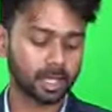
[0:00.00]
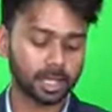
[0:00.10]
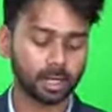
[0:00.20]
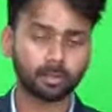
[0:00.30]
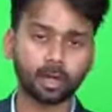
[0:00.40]

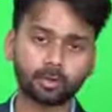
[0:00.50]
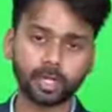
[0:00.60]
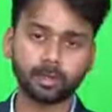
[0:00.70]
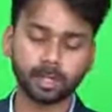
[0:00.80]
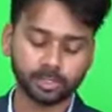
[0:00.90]
I
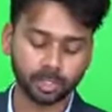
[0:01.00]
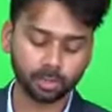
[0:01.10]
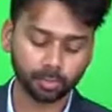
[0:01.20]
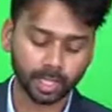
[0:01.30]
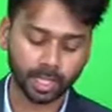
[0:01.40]
already
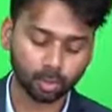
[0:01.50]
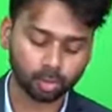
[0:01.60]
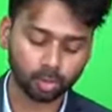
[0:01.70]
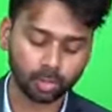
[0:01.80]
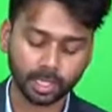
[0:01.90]
mentioned you
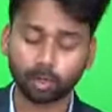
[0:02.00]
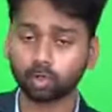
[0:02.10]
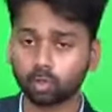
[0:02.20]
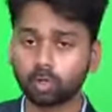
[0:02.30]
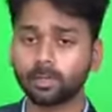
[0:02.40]
aerosol.
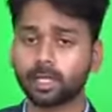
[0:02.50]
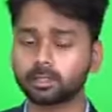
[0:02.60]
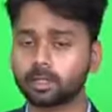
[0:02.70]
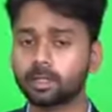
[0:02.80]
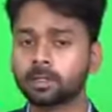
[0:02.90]
Aerosol
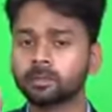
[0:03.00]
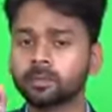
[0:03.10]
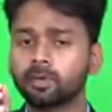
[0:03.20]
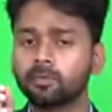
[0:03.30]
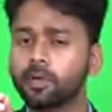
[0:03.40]
means
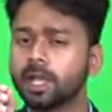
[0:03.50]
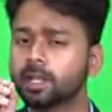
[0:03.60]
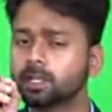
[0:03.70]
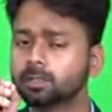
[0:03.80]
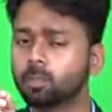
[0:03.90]

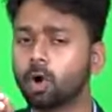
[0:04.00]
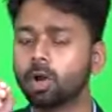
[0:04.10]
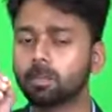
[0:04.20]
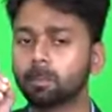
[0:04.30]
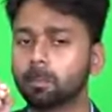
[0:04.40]
very
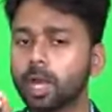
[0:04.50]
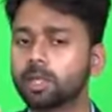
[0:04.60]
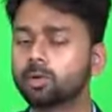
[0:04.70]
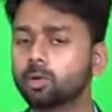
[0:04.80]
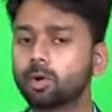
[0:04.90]
small
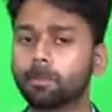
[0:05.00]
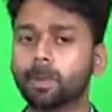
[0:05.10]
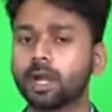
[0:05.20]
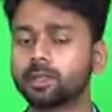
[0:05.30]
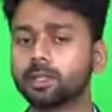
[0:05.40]
micro
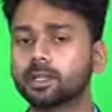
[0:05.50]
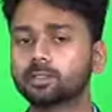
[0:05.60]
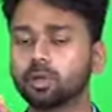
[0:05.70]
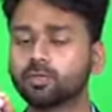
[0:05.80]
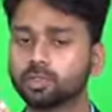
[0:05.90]

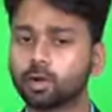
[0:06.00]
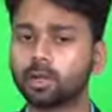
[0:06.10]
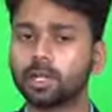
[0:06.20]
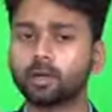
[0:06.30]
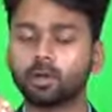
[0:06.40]
particles of
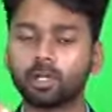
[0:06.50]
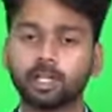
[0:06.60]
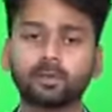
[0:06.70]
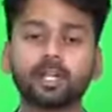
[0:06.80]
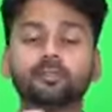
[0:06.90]
solid or
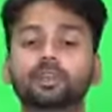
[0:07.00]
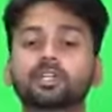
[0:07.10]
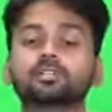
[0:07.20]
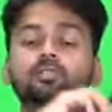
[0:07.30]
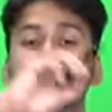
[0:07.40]
liquid. If
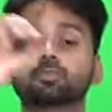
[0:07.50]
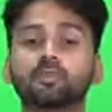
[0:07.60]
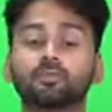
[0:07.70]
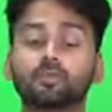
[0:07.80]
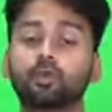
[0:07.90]
it is
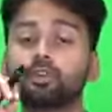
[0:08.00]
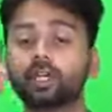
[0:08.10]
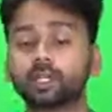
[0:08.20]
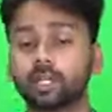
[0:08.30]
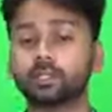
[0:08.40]

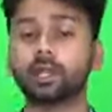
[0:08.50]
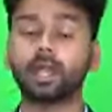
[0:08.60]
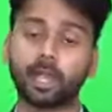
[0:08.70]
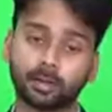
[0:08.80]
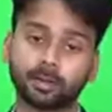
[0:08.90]
floating in the
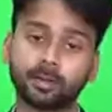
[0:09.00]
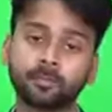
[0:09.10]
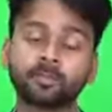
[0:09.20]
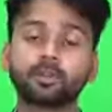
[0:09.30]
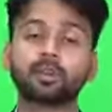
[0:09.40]
air,
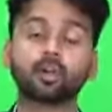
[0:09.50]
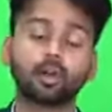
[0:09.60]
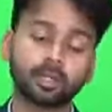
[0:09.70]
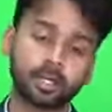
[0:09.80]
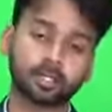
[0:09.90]
we
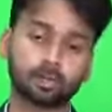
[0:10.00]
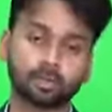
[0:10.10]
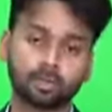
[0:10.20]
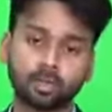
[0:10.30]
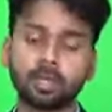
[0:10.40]
call it as
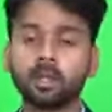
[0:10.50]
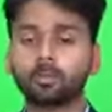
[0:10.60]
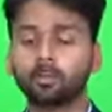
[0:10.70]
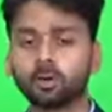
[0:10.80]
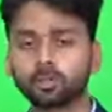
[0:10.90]
aerosol.
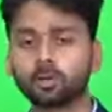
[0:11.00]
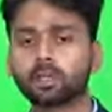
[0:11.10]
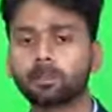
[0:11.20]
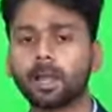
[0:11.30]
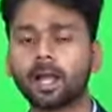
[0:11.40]
Most
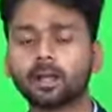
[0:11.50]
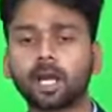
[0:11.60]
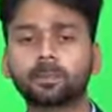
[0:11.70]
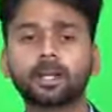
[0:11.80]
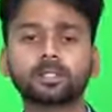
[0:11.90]
of the black
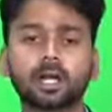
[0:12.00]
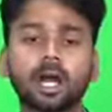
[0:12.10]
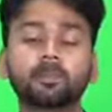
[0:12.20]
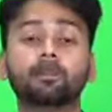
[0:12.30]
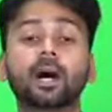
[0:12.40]
carbons
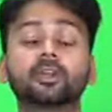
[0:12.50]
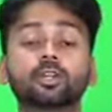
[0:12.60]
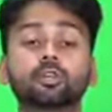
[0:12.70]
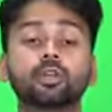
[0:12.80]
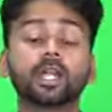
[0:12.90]
are
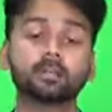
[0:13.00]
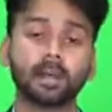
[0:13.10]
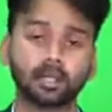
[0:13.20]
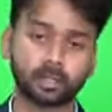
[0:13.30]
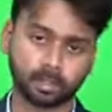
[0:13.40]
particulate
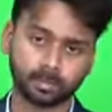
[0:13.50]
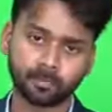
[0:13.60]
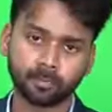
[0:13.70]
matter.